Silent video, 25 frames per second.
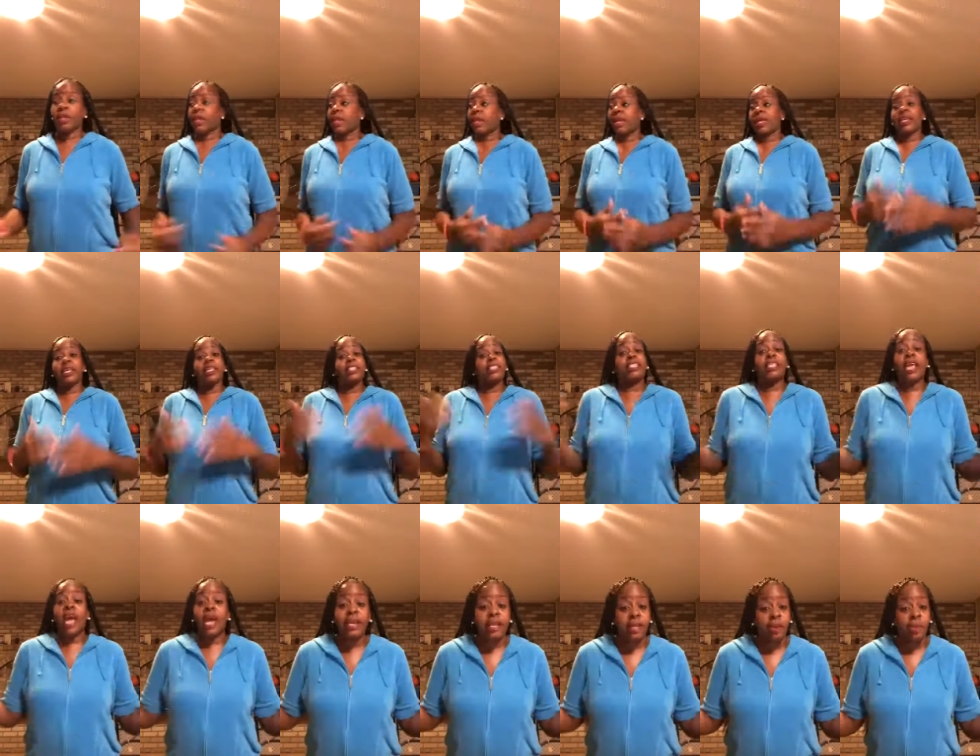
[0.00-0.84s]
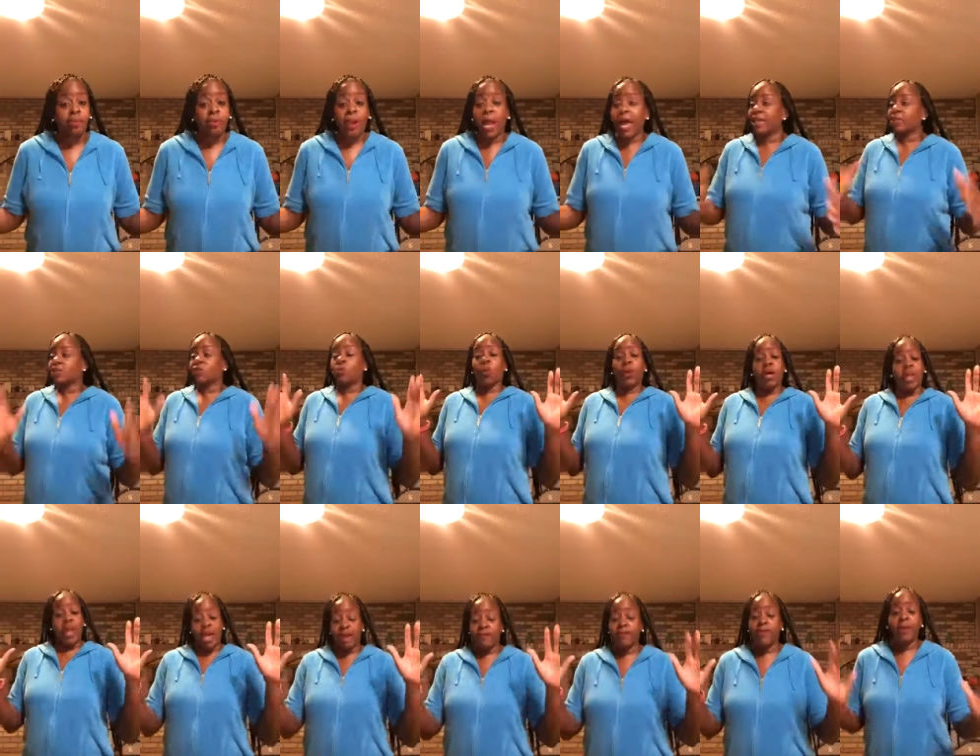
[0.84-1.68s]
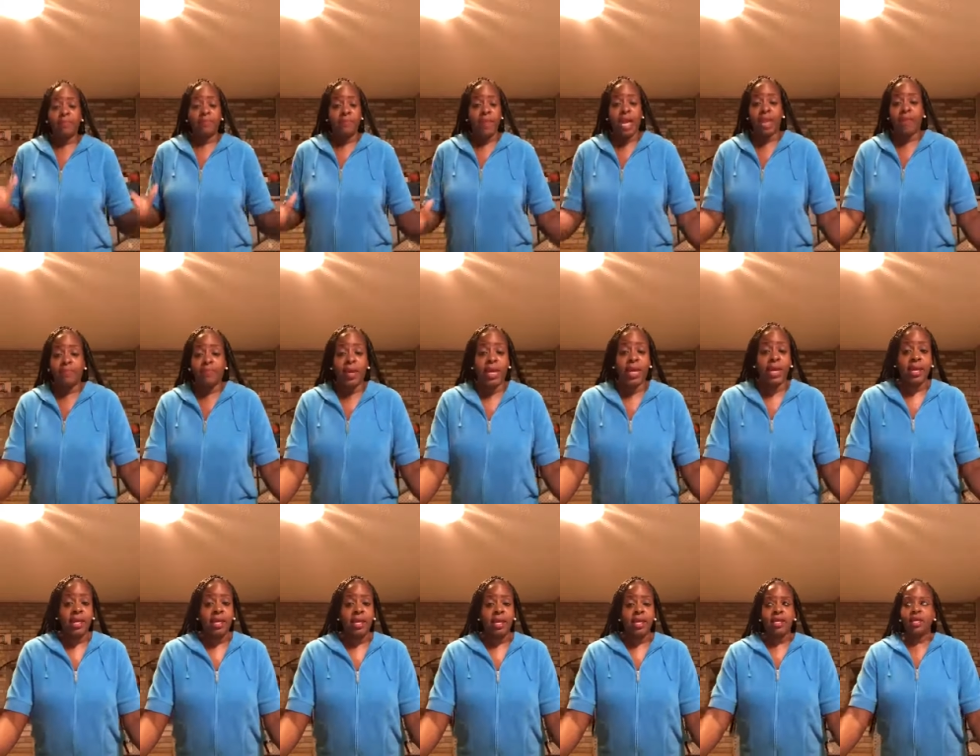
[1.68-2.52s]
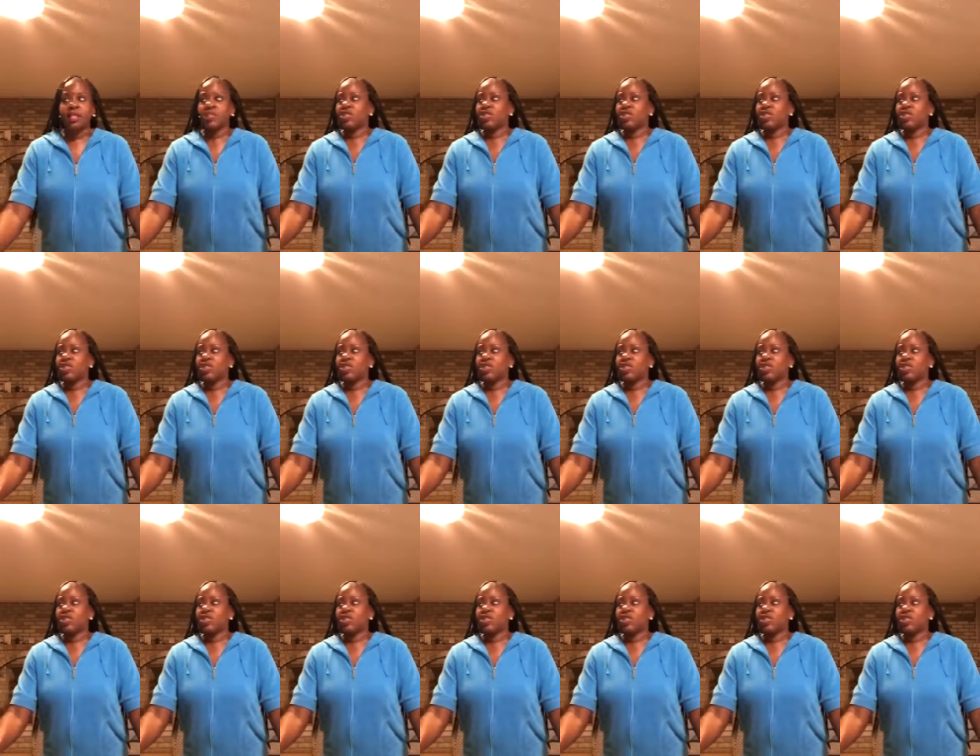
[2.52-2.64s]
It is taking place, whatever it may be.